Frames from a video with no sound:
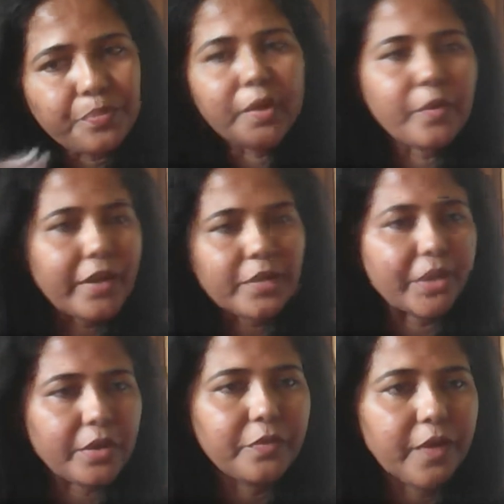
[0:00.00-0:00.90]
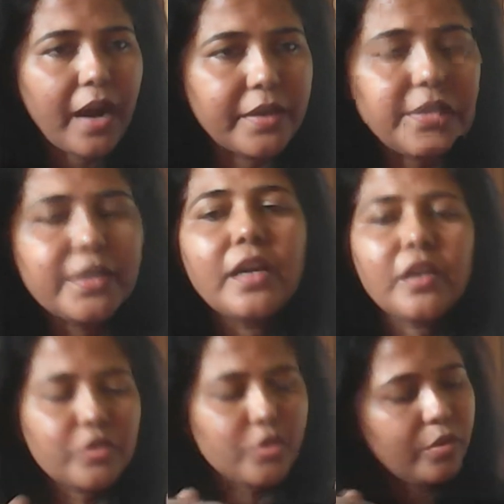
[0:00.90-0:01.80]
quite a bit of arts.
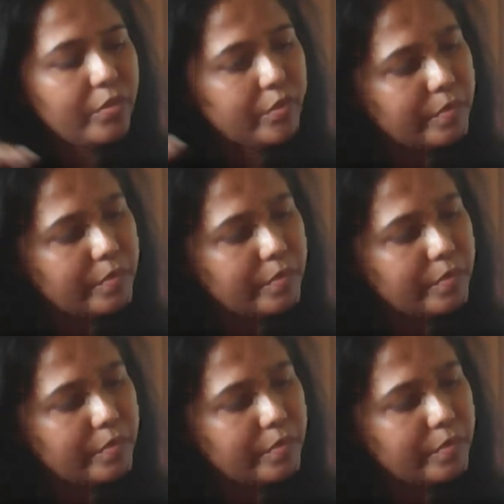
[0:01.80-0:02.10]
So